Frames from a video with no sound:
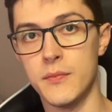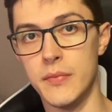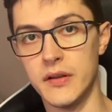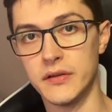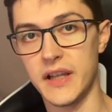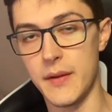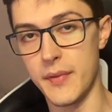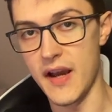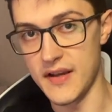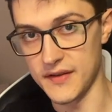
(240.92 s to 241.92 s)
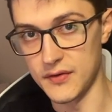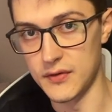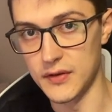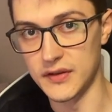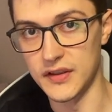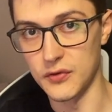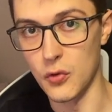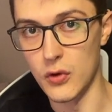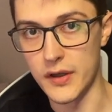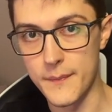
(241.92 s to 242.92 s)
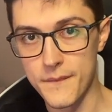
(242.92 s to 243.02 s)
to build APIs in .NET Core.